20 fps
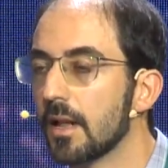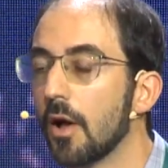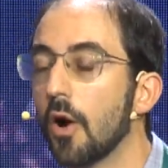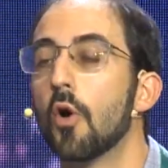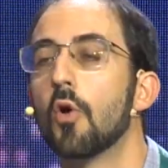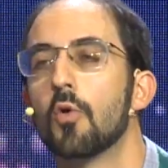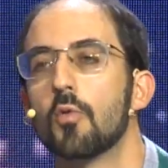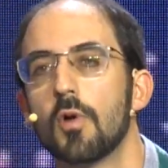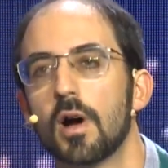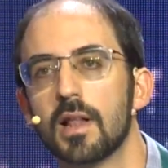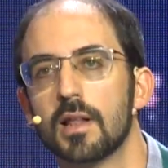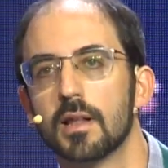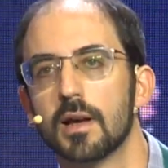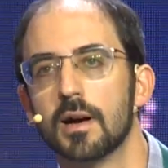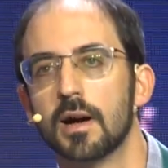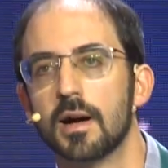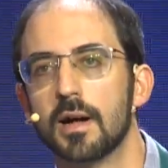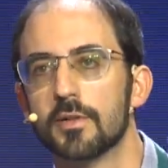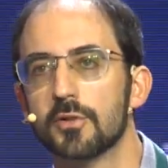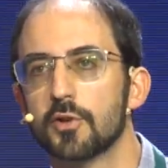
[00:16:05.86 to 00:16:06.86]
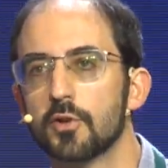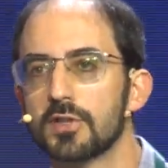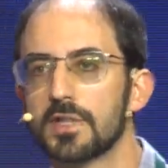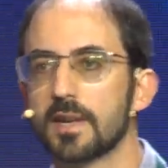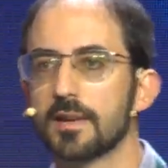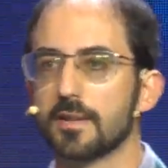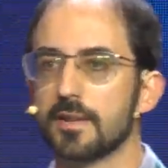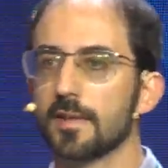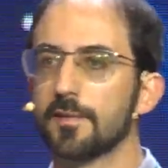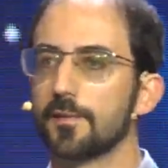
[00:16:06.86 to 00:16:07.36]
Oh, well, those
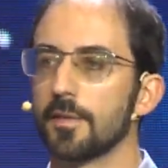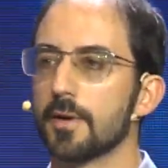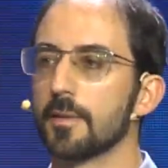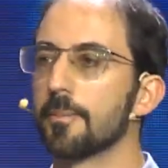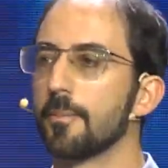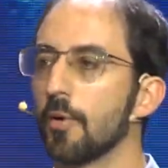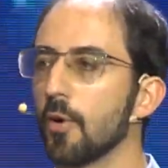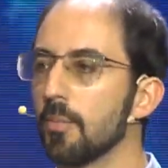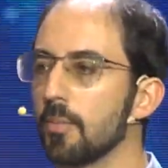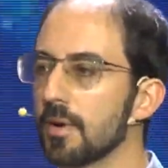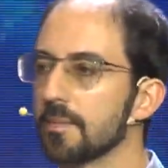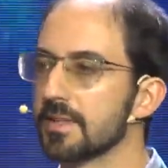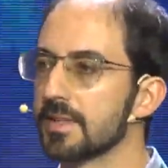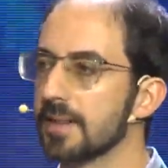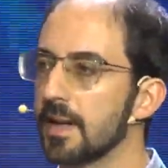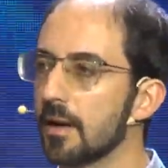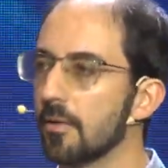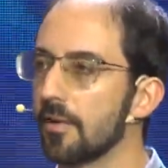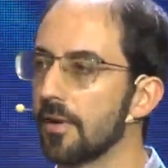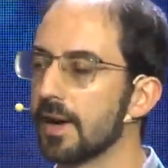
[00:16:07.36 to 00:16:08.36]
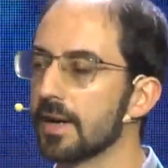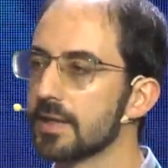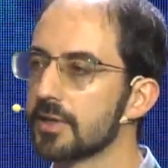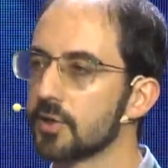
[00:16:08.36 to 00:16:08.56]
are different problems now, right?